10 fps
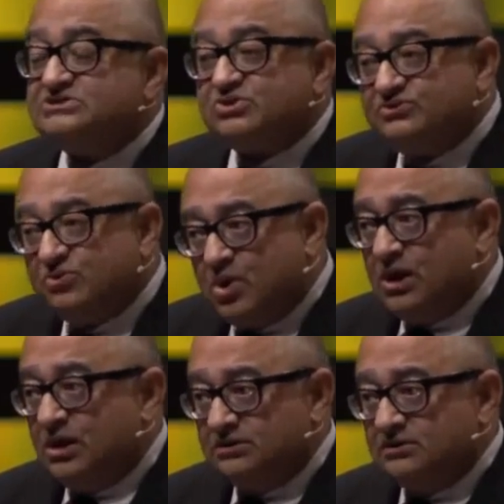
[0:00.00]
of the
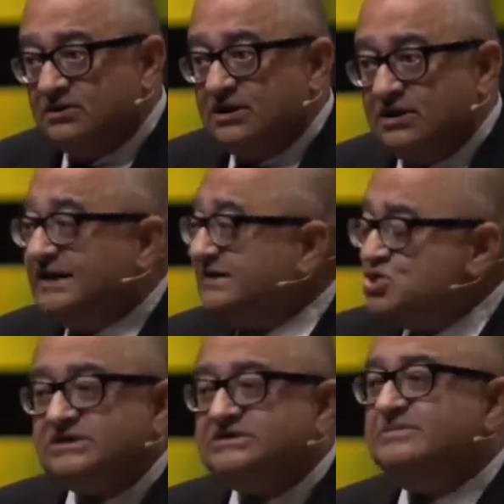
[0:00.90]
world is
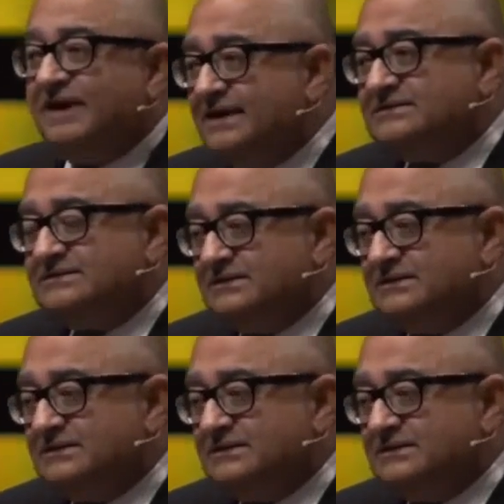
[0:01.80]
not debated.